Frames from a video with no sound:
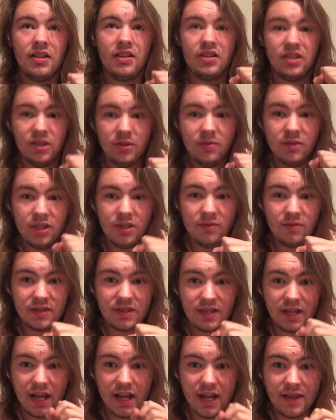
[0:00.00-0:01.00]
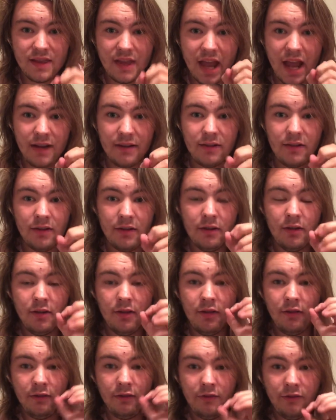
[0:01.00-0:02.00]
you used in that
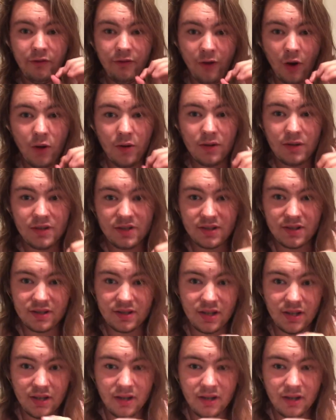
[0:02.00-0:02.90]
first